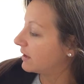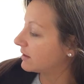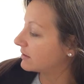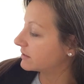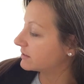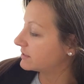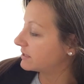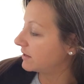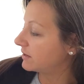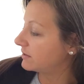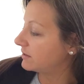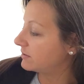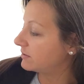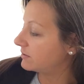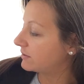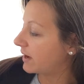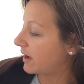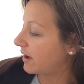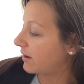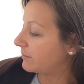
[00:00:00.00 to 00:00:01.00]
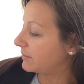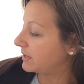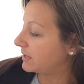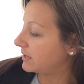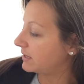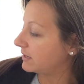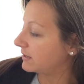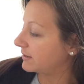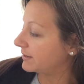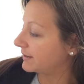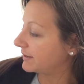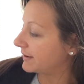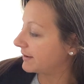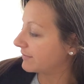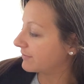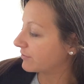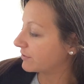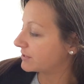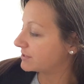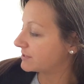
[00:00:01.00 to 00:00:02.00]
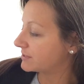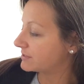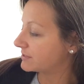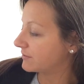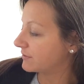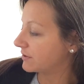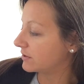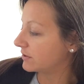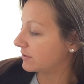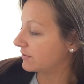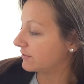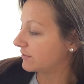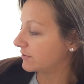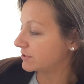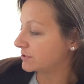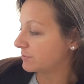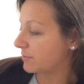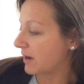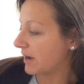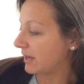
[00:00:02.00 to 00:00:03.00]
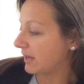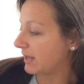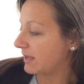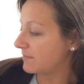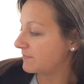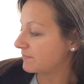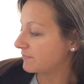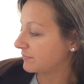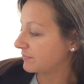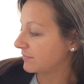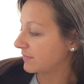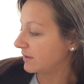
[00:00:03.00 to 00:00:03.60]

And it'll tell you how many, for instance, if you're in the first bracket,